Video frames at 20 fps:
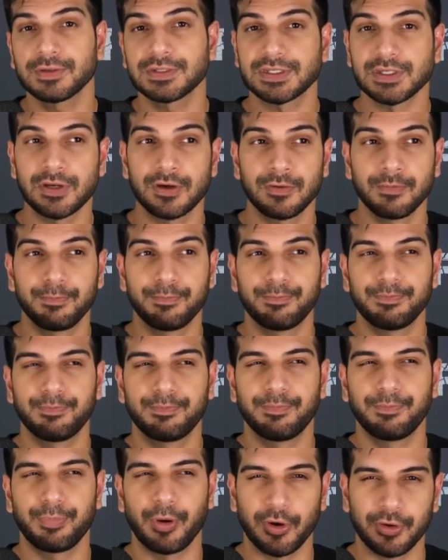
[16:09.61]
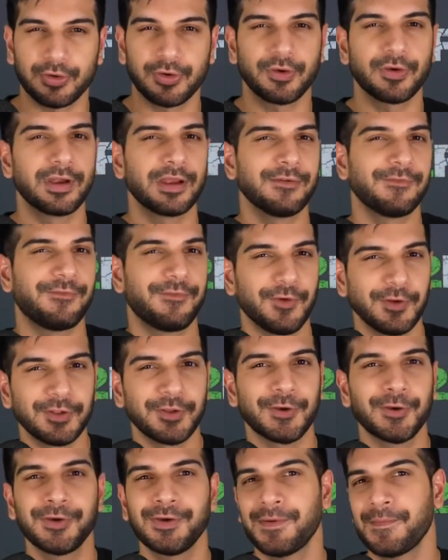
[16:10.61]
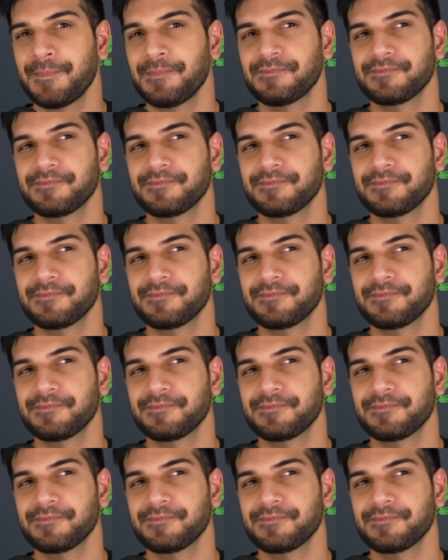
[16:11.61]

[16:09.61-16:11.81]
So Parker and Fuller